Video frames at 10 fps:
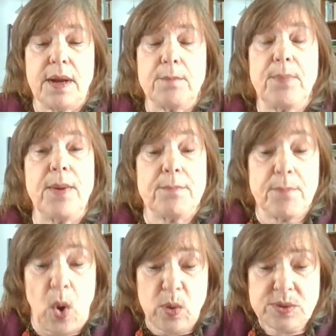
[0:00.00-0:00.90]
But
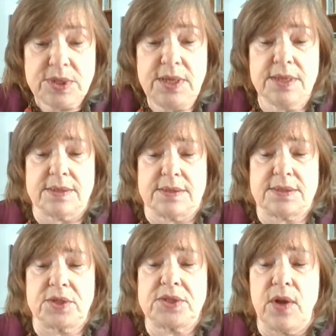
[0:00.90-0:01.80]
most kids
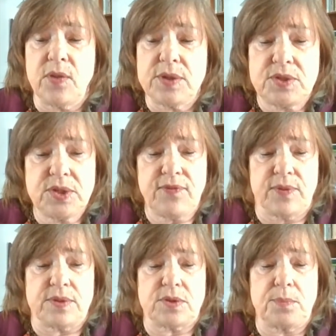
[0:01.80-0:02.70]
can tell the
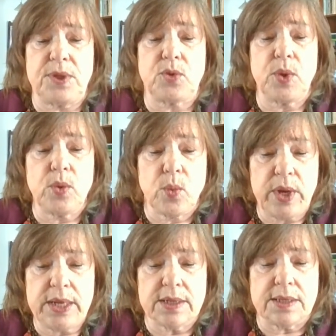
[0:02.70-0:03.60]
difference between
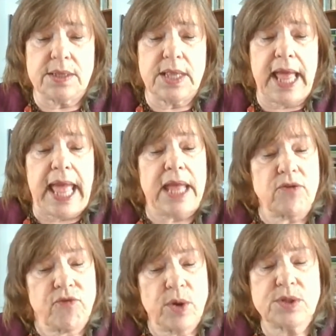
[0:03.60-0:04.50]
real
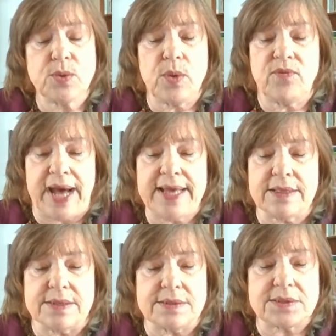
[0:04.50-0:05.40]
and virtual
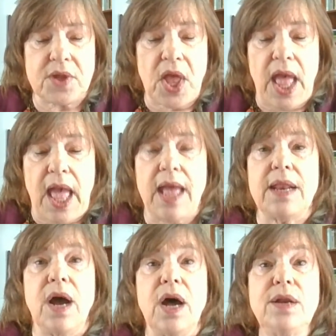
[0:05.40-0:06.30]
violence
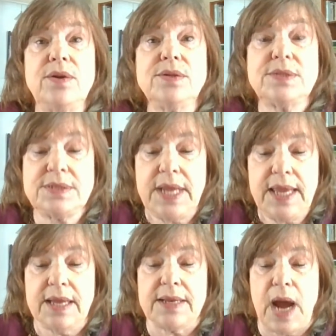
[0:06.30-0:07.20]
and
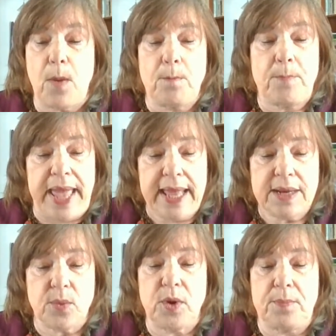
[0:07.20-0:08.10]
understand how bad
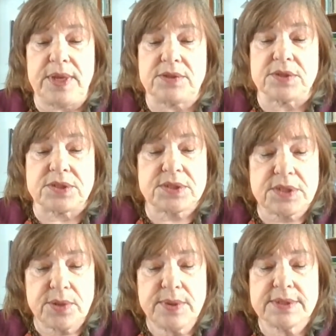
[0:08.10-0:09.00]
it would be to
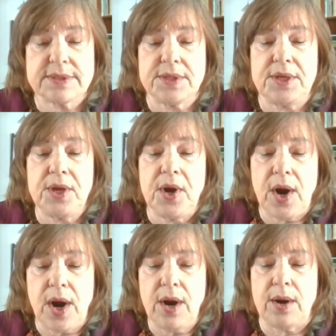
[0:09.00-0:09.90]
seriously
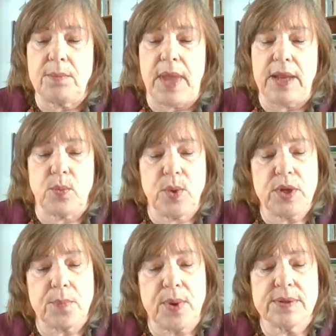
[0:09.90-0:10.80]
harm a
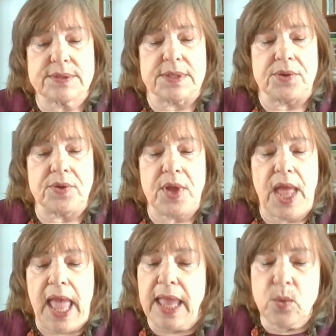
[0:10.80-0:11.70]
real person
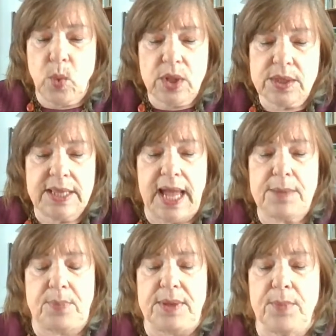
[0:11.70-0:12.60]
and will
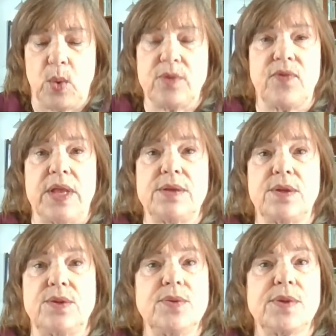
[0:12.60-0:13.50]
not be motivated to
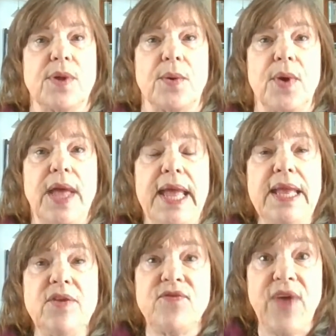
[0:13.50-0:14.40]
do so.
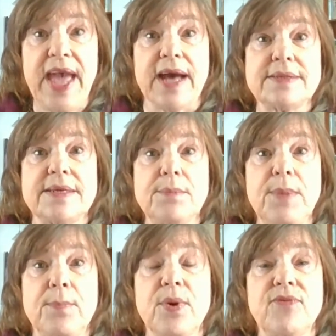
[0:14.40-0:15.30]
In fact, it
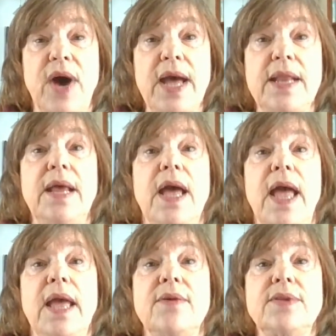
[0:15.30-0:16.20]
may provide
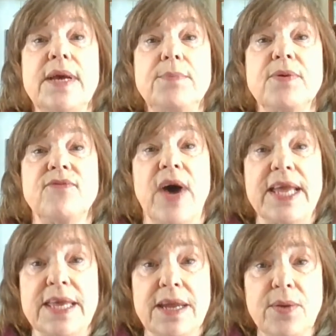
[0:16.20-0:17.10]
a type of
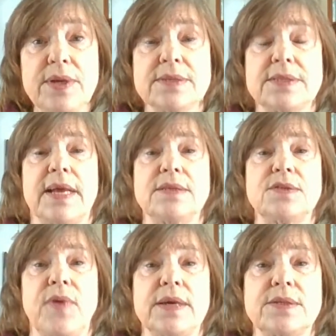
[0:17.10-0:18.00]
vicarious
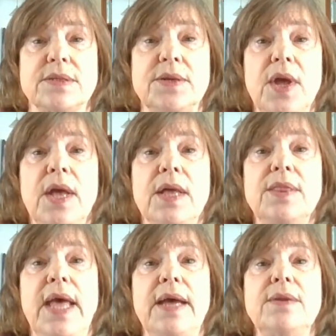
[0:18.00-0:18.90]
satisfaction
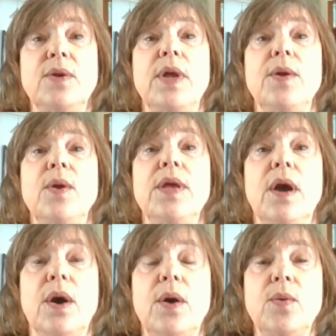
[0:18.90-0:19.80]
that
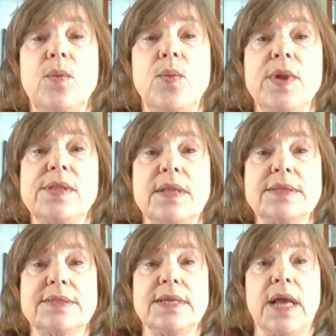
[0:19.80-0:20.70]

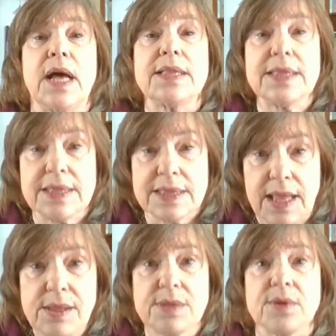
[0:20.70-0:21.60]
results in a
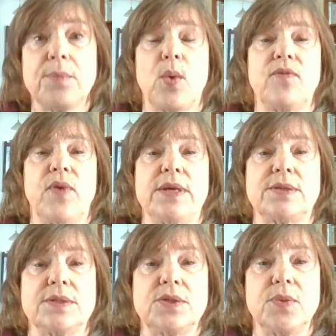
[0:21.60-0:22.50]
lesser
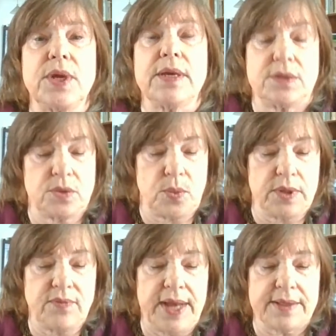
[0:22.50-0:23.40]
motivation to engage in
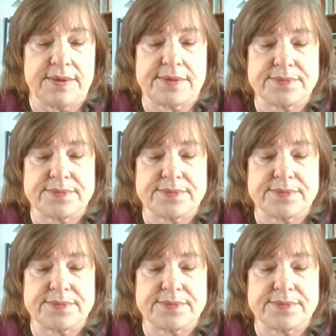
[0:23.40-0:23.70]
real violence.